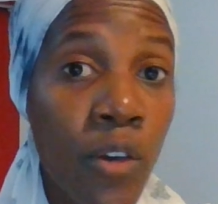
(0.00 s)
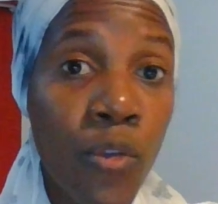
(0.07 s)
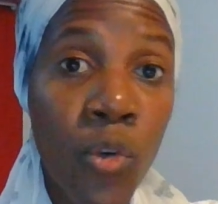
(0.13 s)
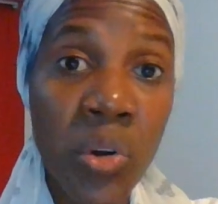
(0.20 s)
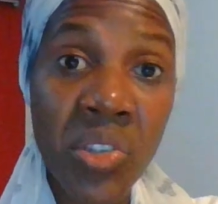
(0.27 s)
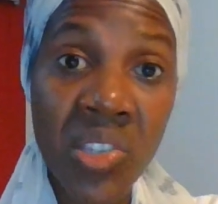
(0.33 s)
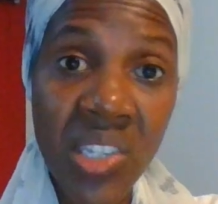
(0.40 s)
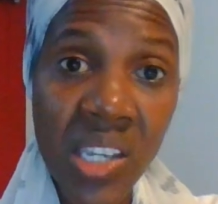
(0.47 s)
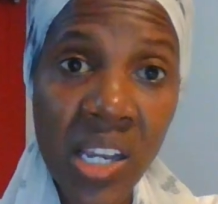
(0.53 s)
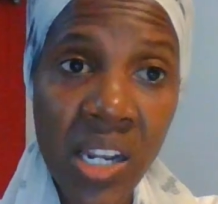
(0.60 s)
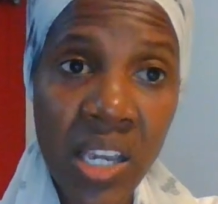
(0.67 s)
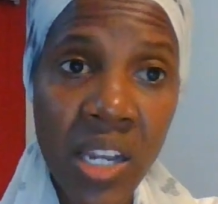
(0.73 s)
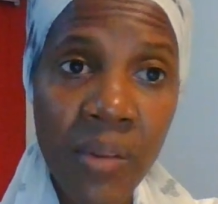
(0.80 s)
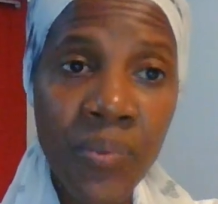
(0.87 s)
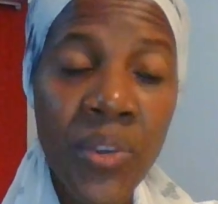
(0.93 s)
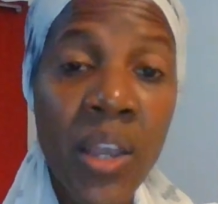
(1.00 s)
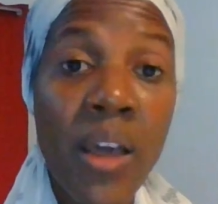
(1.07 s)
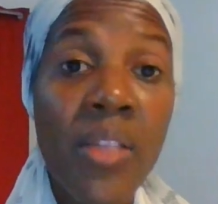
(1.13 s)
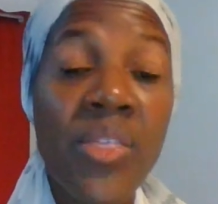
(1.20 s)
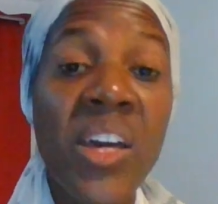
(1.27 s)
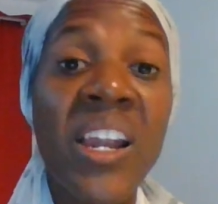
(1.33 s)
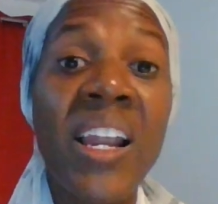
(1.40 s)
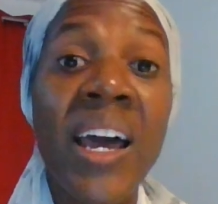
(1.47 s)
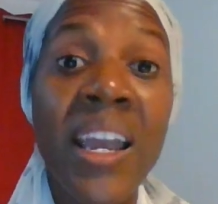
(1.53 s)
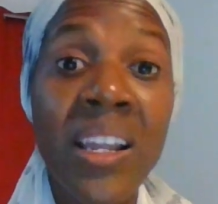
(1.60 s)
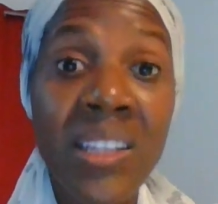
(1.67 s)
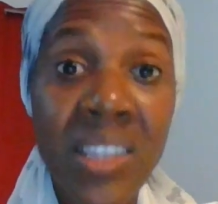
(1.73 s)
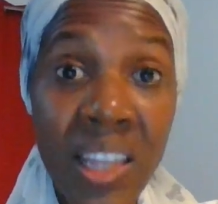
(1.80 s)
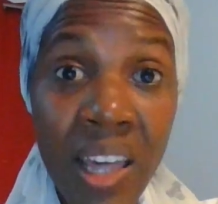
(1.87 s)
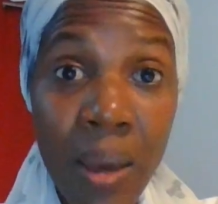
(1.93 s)
of our sealing, then
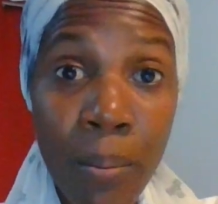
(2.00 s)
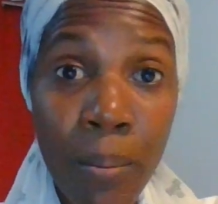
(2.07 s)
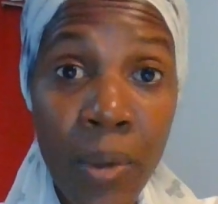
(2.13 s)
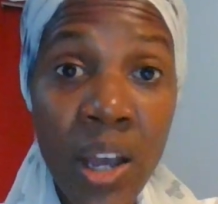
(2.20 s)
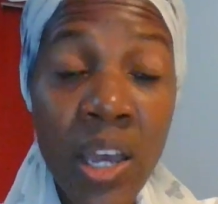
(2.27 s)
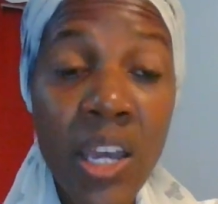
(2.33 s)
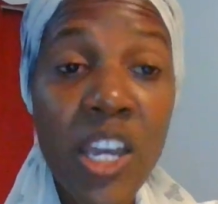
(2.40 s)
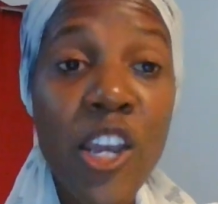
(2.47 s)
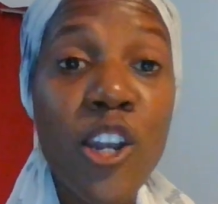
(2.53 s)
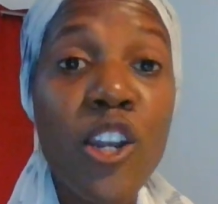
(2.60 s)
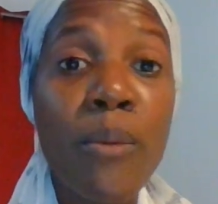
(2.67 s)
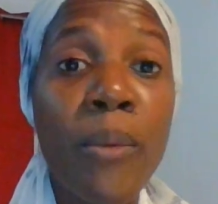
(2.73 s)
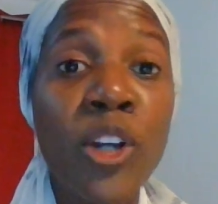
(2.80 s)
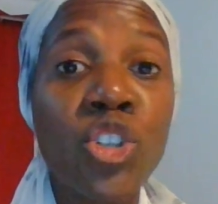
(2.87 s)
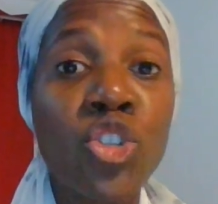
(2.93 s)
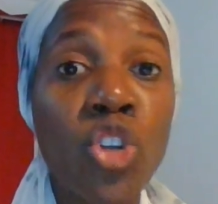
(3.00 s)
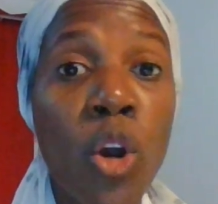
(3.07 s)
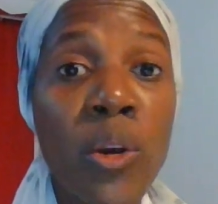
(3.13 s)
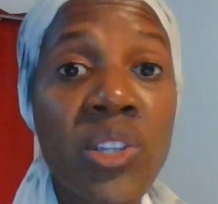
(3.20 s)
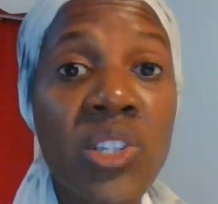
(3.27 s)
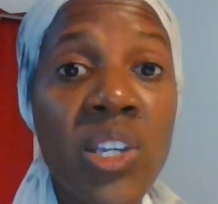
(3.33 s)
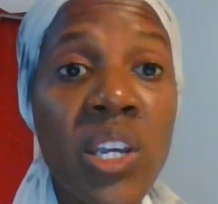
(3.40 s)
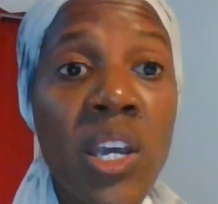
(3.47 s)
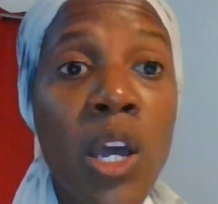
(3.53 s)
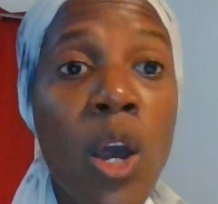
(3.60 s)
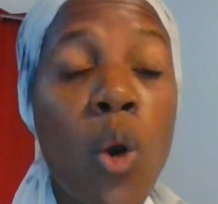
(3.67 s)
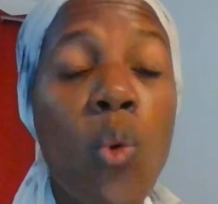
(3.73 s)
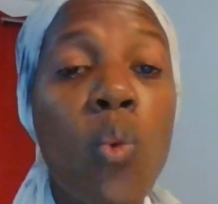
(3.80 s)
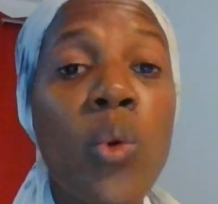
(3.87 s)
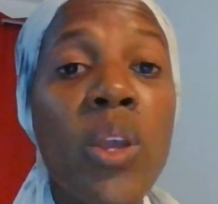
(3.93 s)
like them, in the majority,
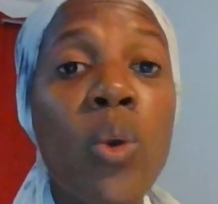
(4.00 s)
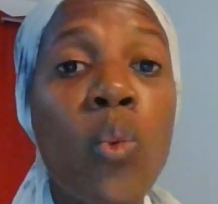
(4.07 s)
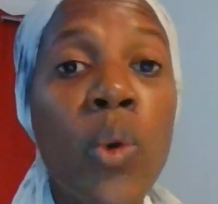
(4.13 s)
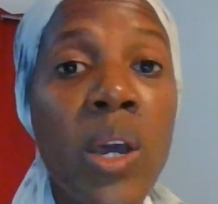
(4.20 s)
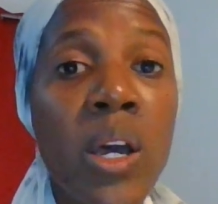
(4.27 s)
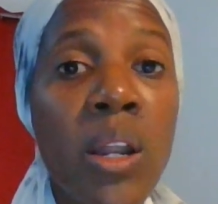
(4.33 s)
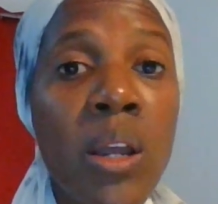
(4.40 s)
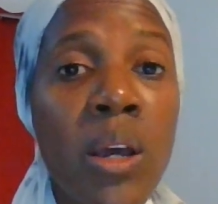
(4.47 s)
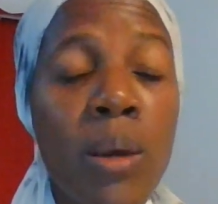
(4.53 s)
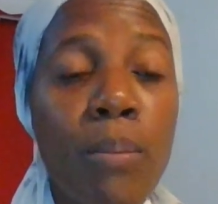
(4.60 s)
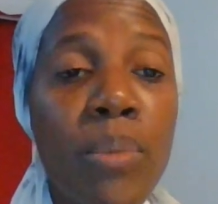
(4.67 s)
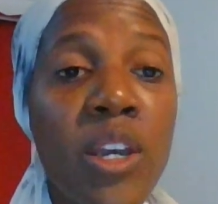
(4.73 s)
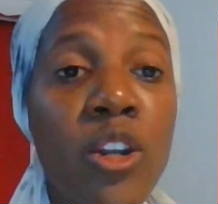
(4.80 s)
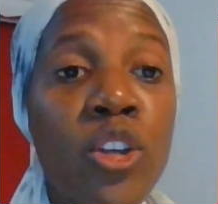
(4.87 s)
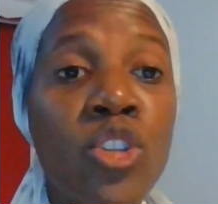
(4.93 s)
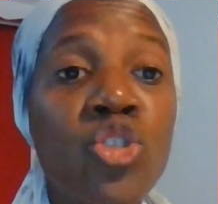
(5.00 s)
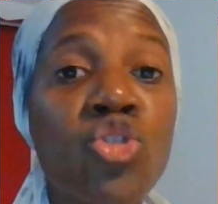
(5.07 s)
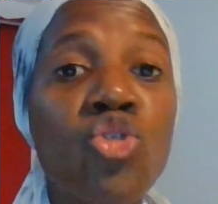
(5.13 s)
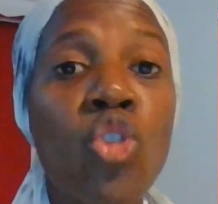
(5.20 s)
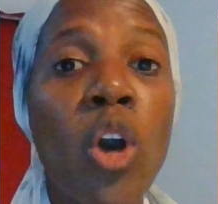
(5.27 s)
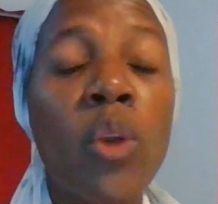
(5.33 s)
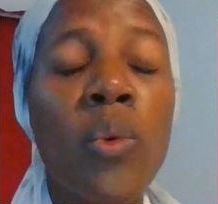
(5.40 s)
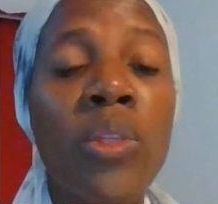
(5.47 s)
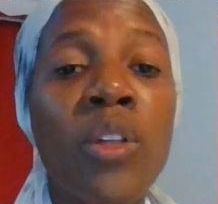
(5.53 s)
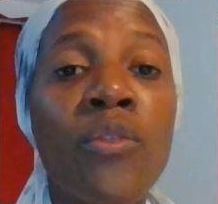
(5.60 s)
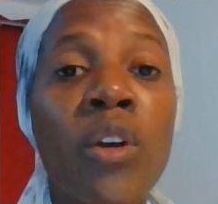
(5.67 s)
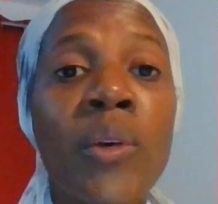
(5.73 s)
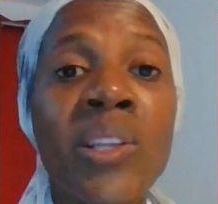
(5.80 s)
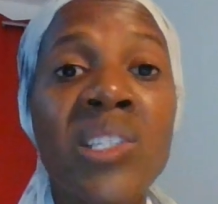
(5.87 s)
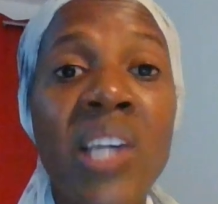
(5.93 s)
we will be destroyed with the
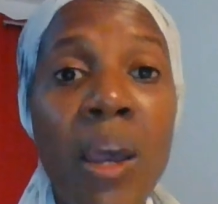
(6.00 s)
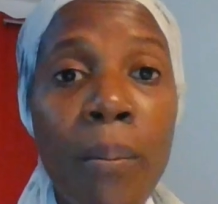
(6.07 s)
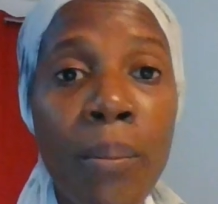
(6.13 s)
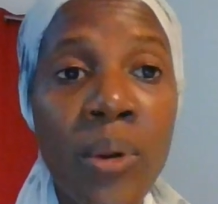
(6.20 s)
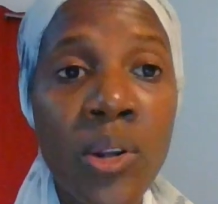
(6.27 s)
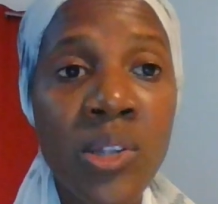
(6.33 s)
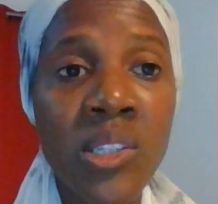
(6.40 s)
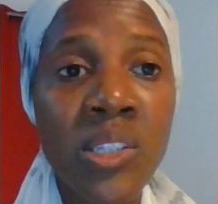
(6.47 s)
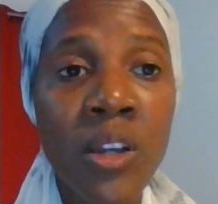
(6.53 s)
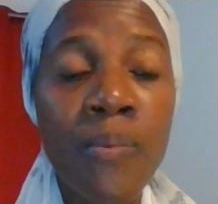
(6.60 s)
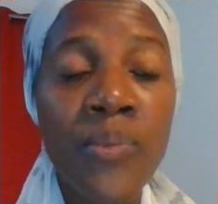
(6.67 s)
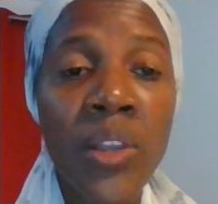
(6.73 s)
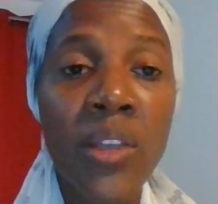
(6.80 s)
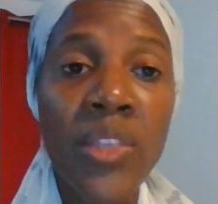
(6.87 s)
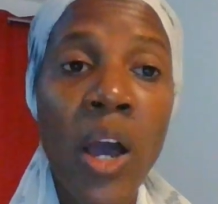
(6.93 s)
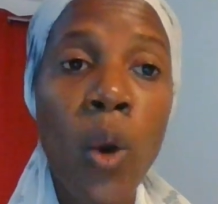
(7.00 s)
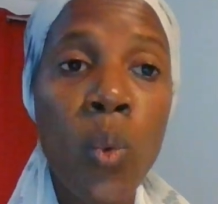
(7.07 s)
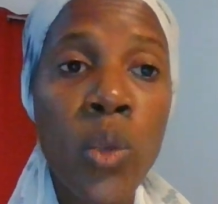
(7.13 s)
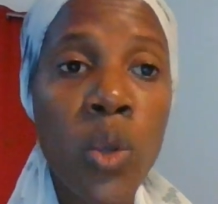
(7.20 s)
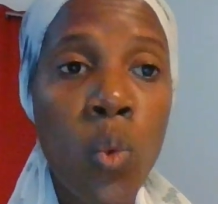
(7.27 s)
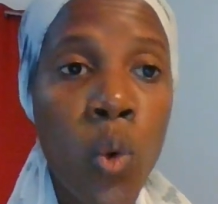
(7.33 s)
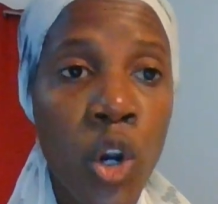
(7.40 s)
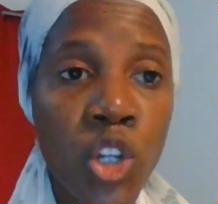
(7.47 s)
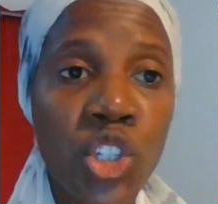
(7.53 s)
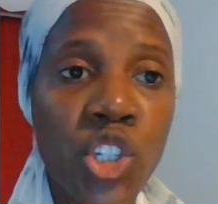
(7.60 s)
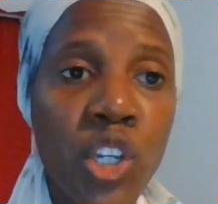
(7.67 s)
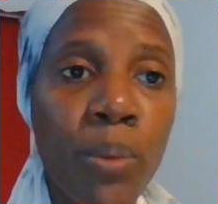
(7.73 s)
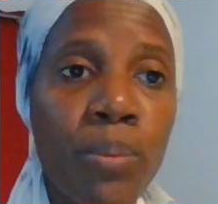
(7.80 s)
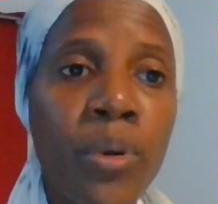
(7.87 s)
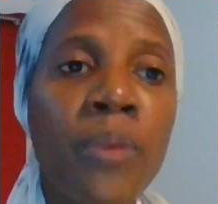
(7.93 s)
very temples that we
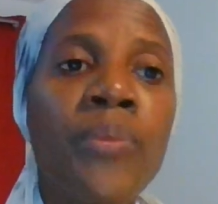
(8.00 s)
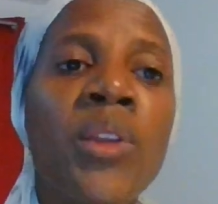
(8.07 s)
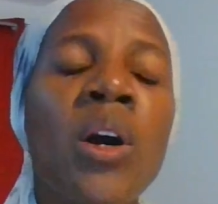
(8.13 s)
worship.